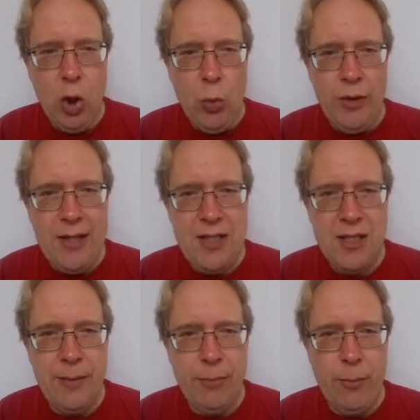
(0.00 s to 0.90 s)
Well, that's a
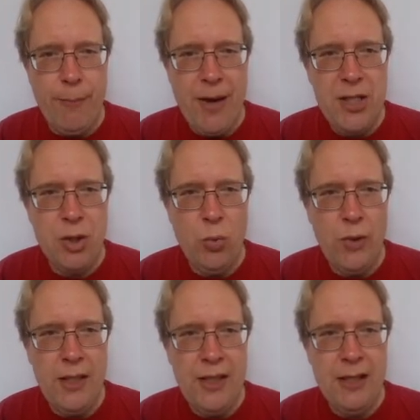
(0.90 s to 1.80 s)
simple measure
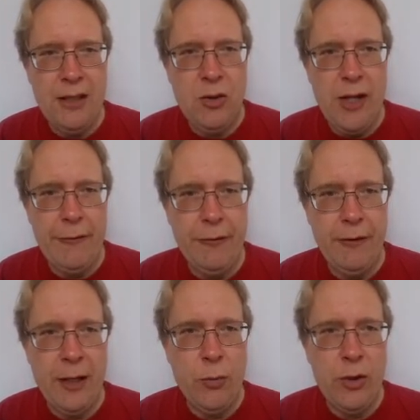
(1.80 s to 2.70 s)
we could have for
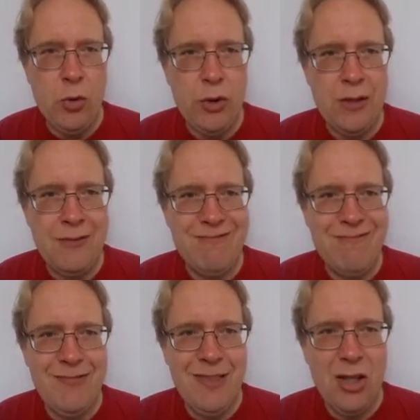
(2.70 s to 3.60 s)
that. We could
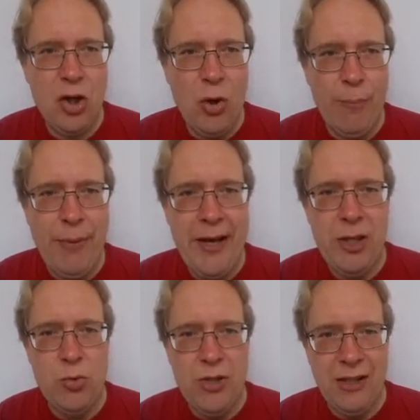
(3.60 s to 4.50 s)
compare
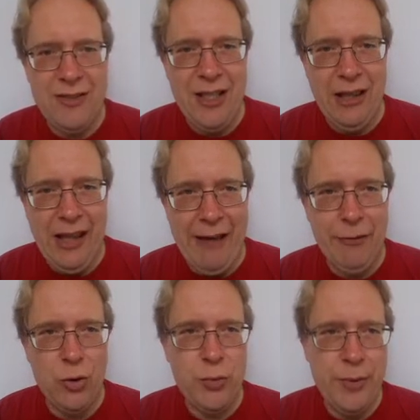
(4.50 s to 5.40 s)
utility
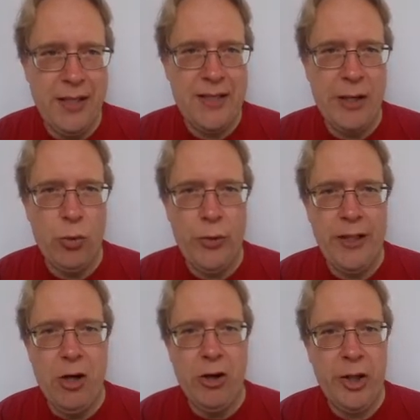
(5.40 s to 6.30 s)
levels, but as I
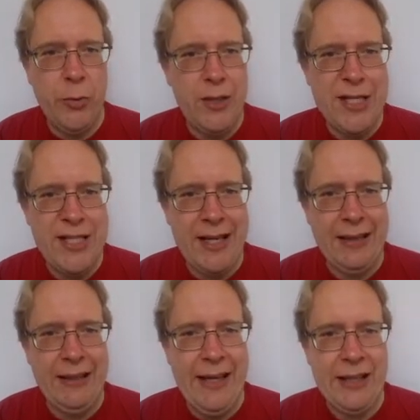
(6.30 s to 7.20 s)
already argued in the
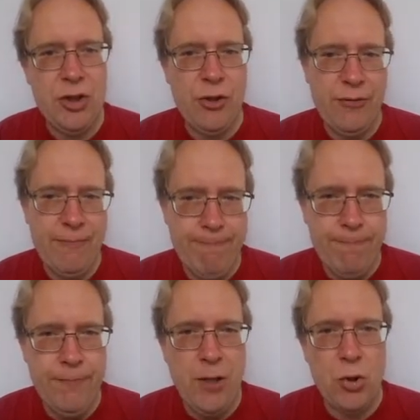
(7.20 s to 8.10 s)
second lecture,
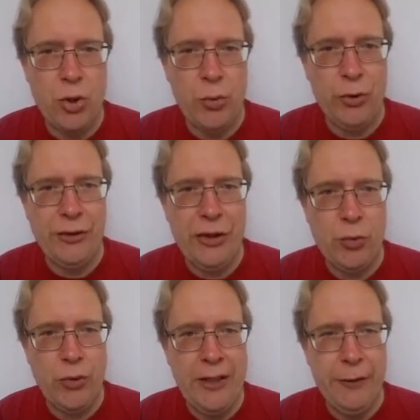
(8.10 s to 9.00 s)
those are not
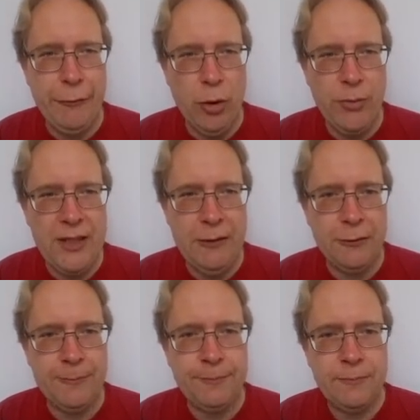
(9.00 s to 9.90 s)
really informative.